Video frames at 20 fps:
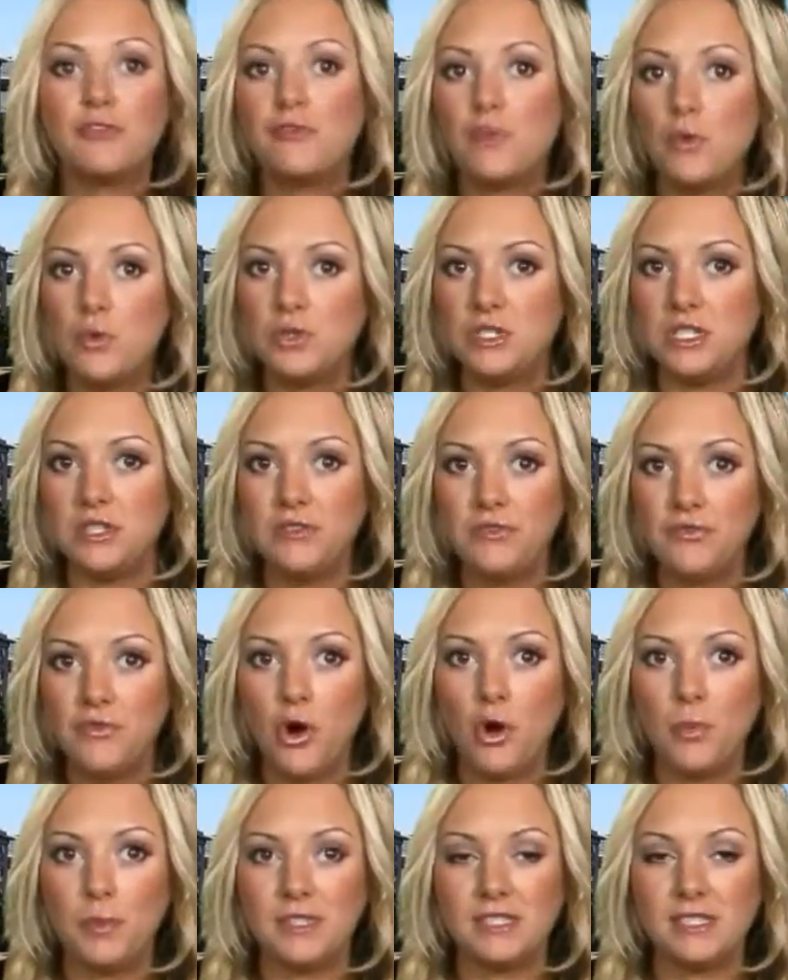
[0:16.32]

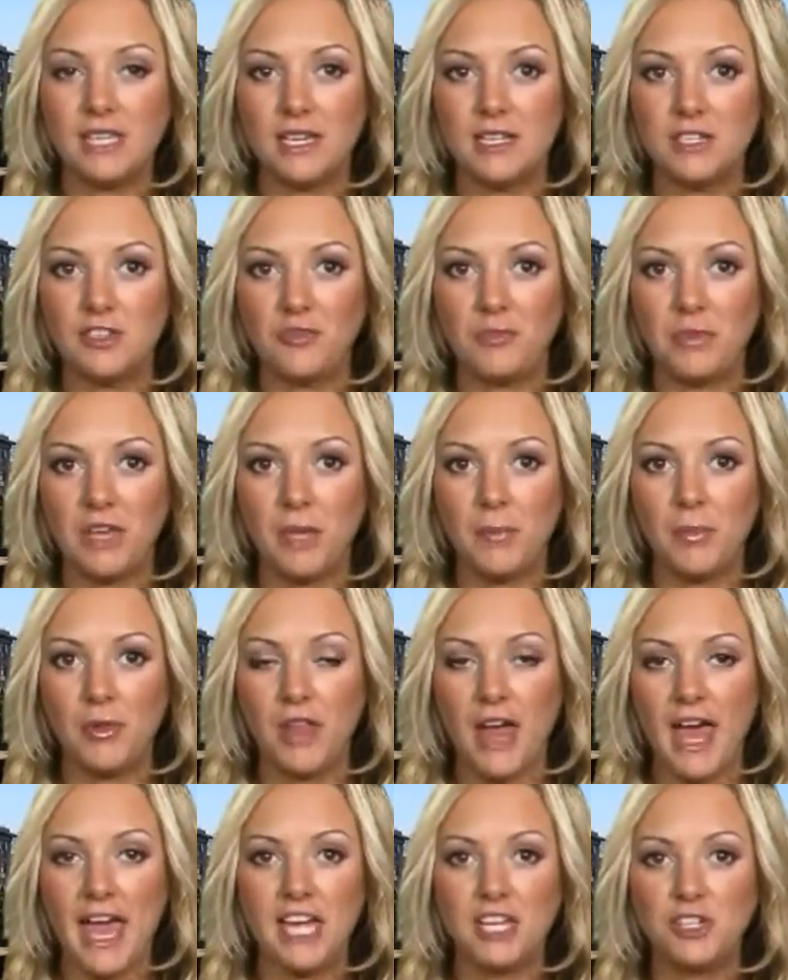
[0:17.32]
44% of people
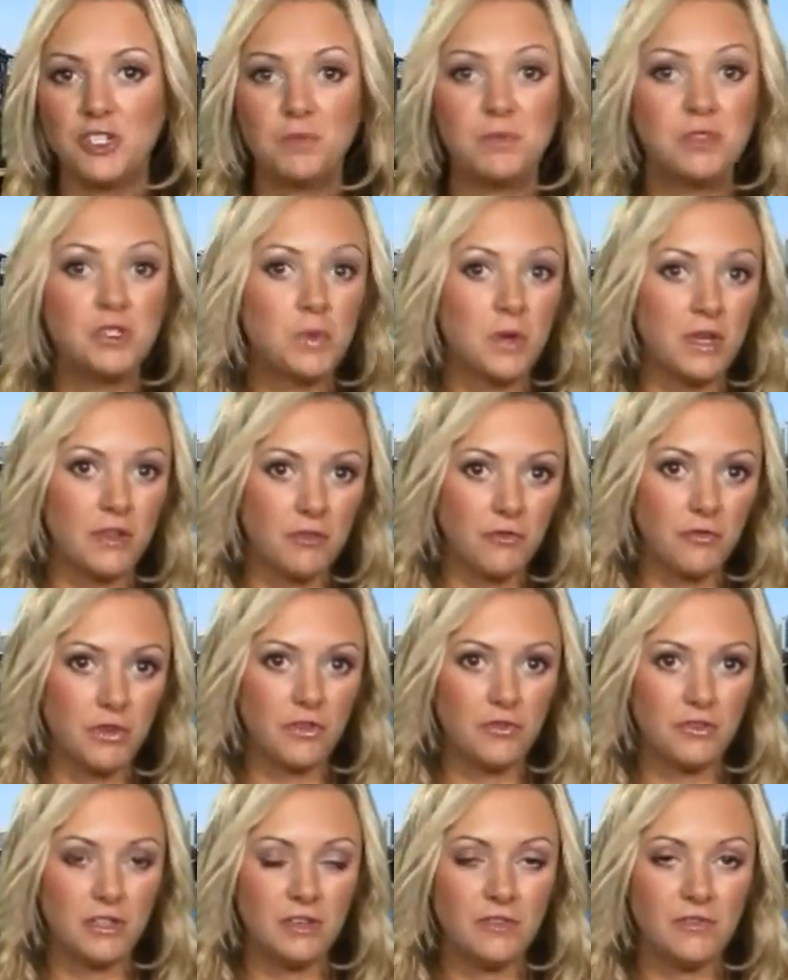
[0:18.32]
aged between
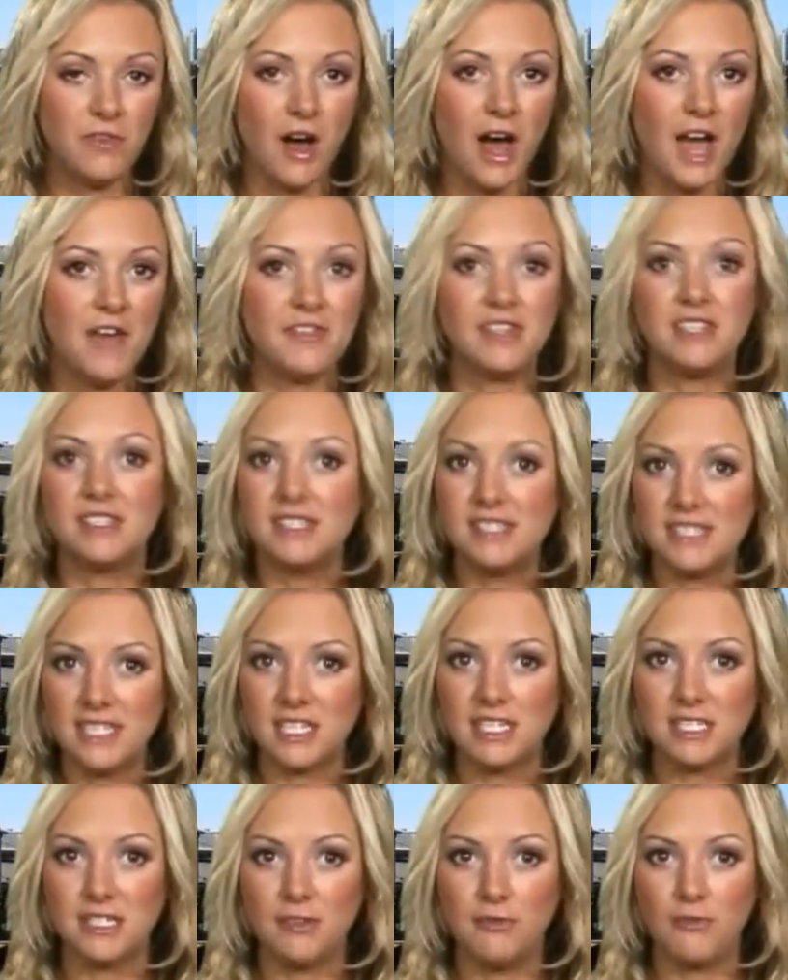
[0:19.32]
55 and
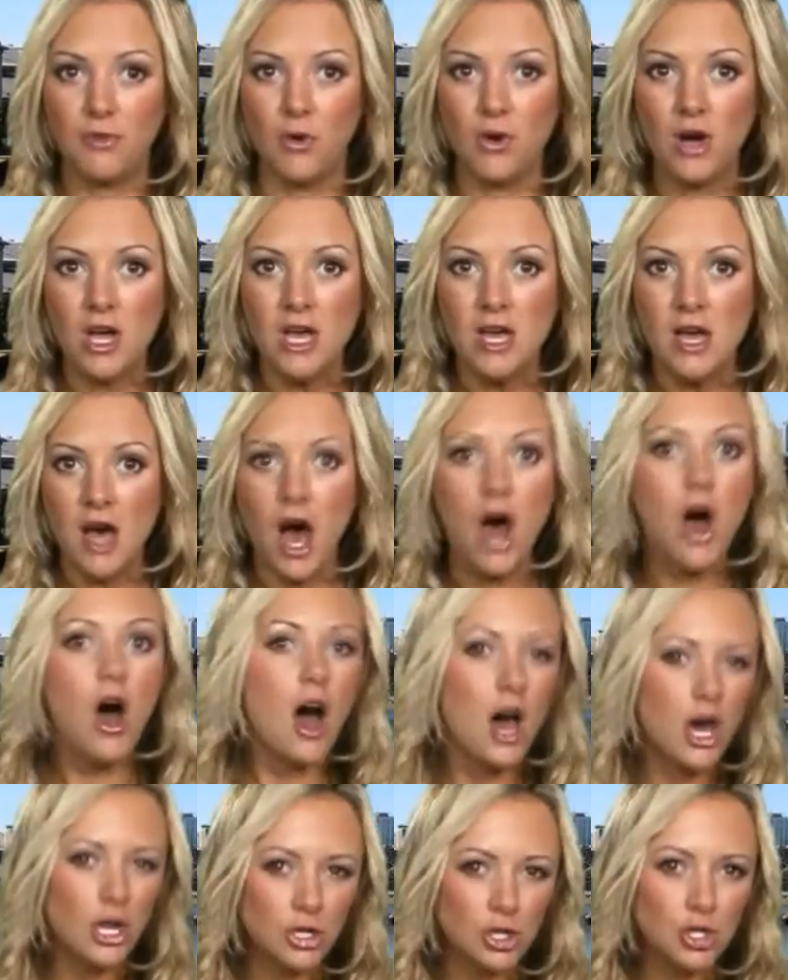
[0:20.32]
64 are
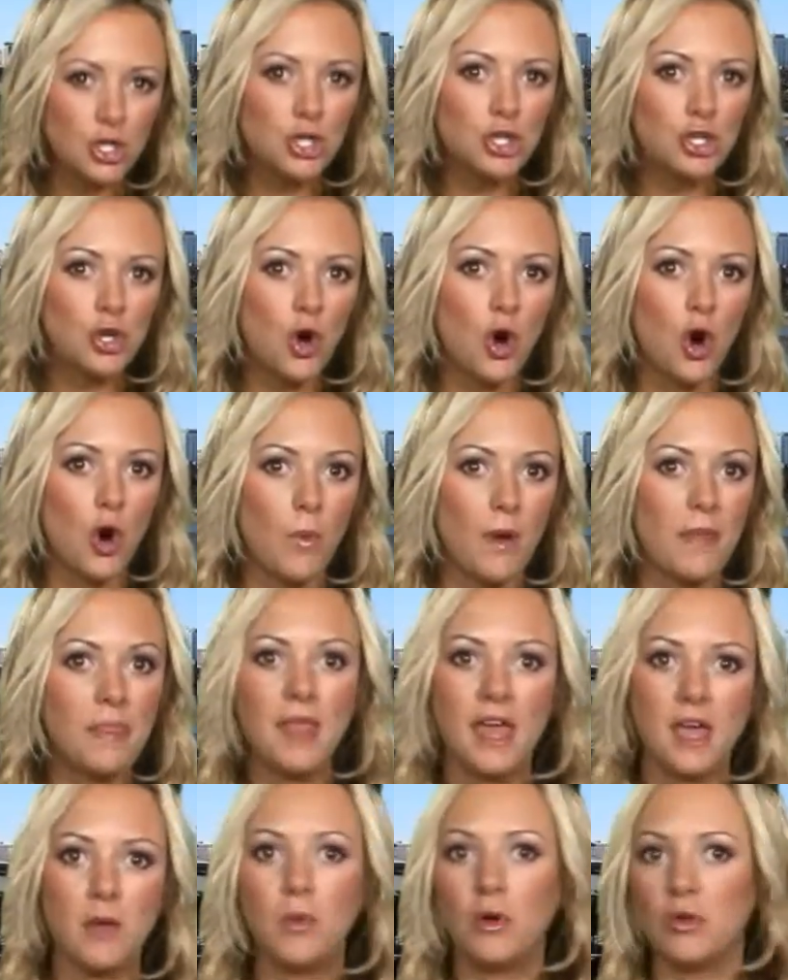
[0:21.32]
unsure when
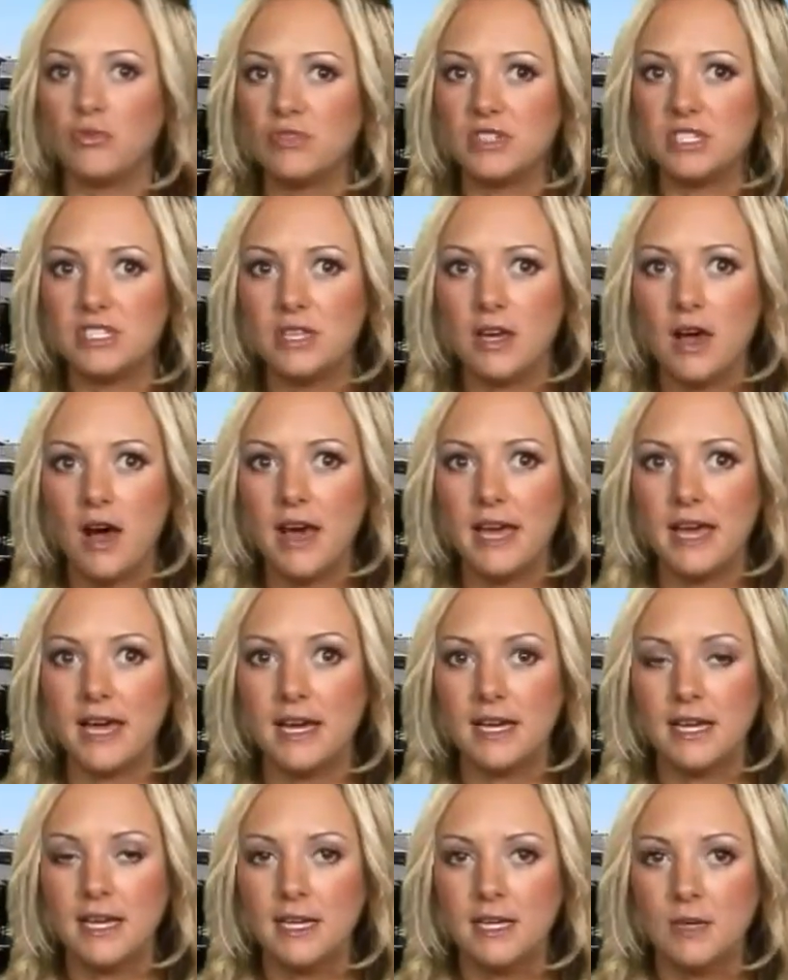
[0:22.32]
they will
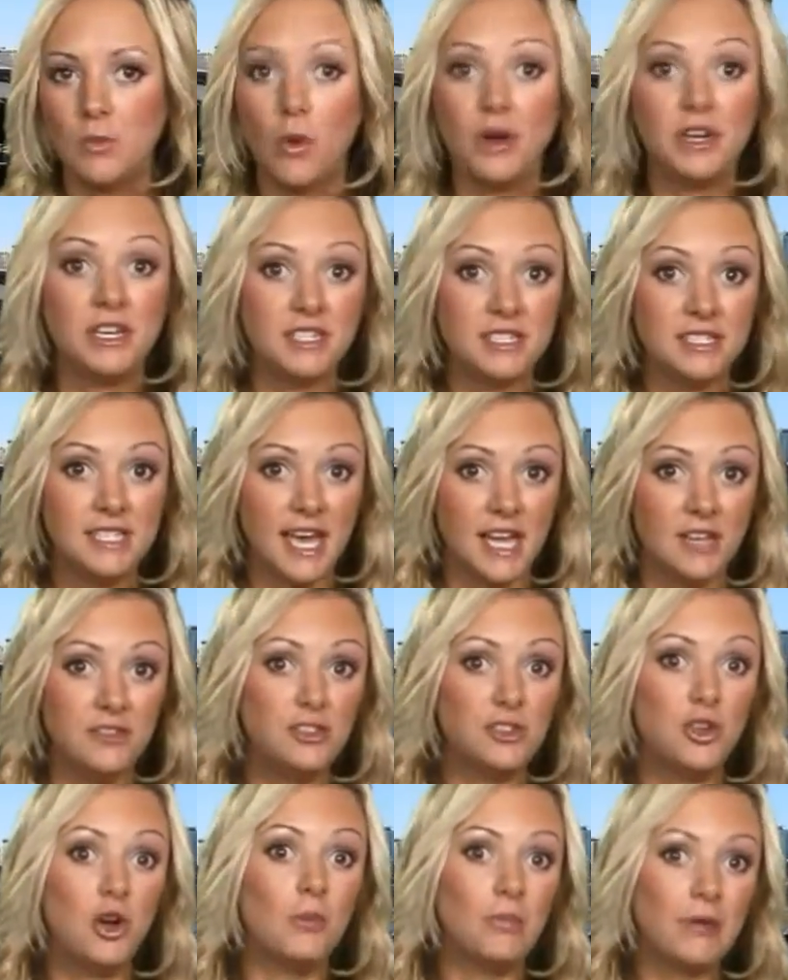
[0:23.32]
retire. One in 10
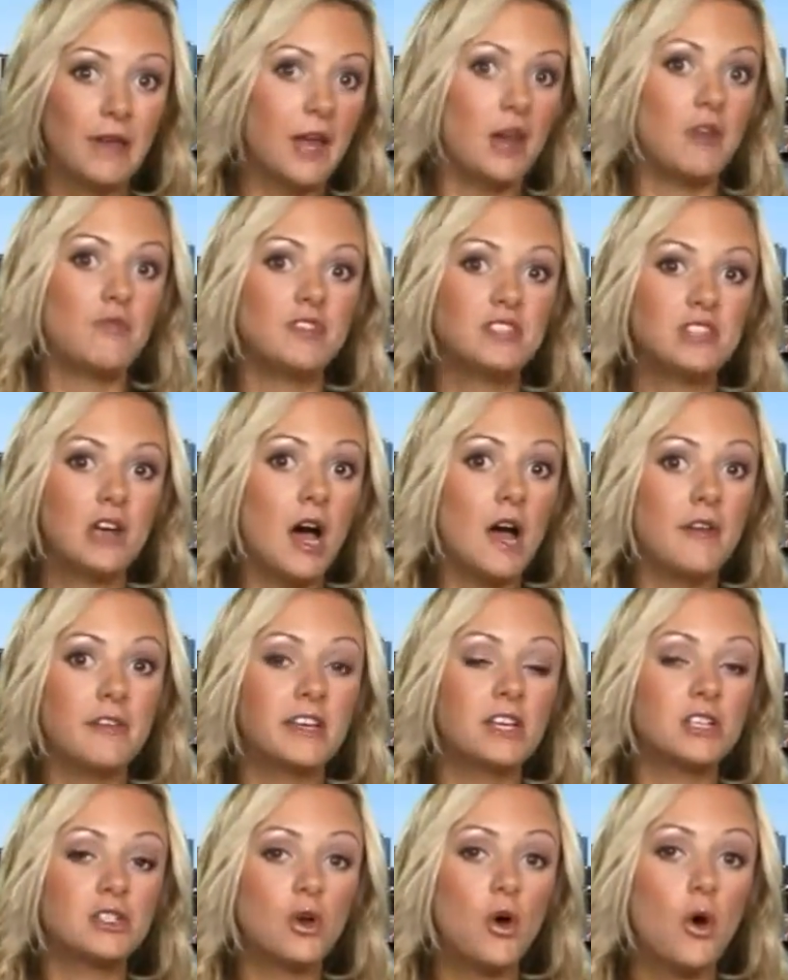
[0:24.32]
do not plan on
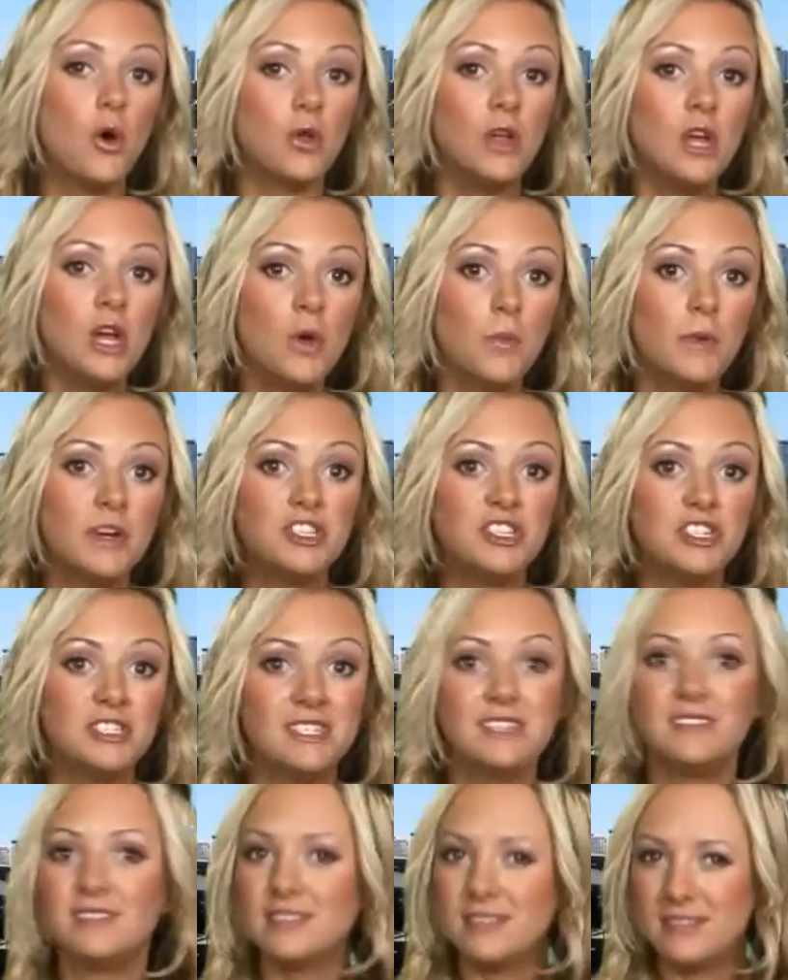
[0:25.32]
retiring at all, which is
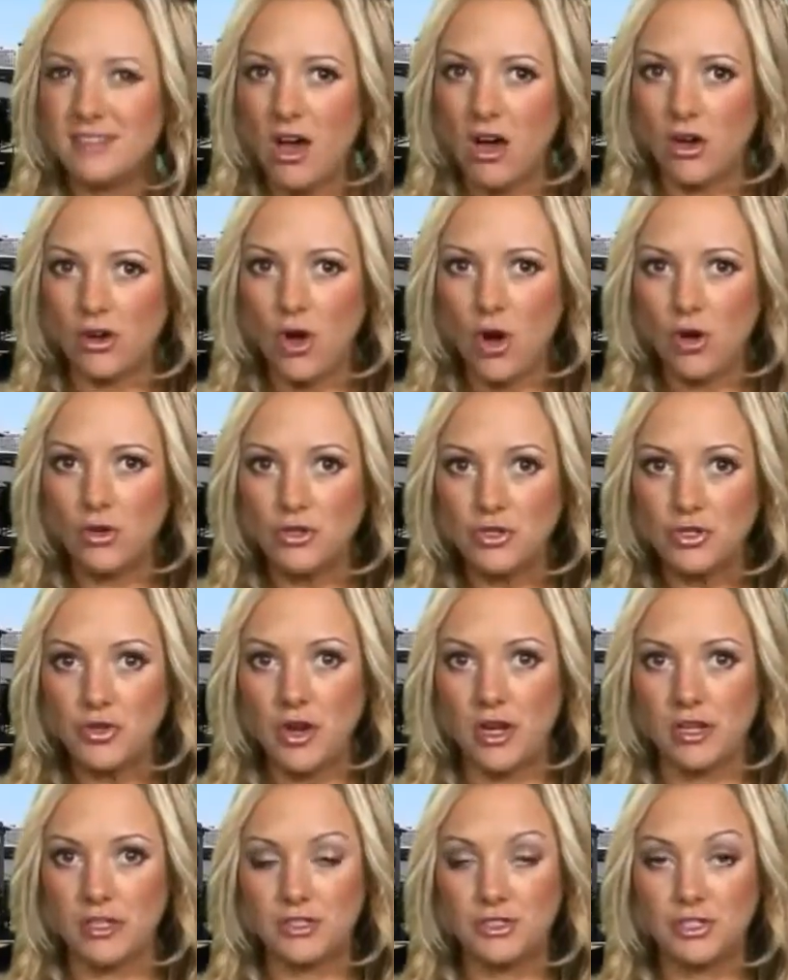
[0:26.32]
in stark
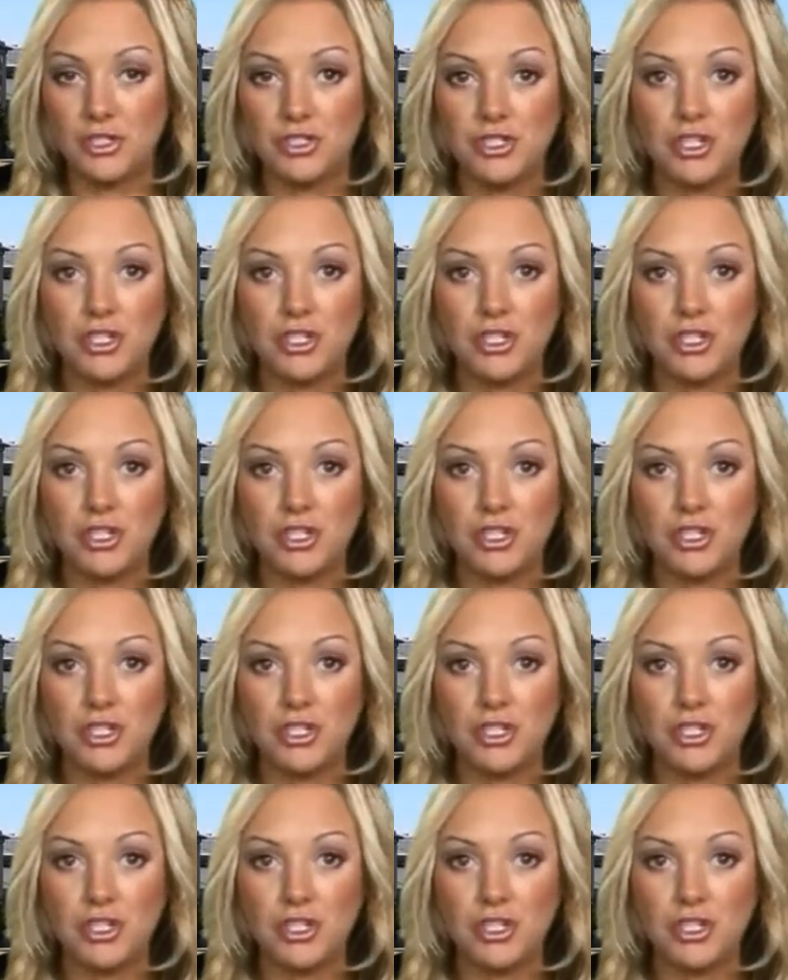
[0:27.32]
contrast to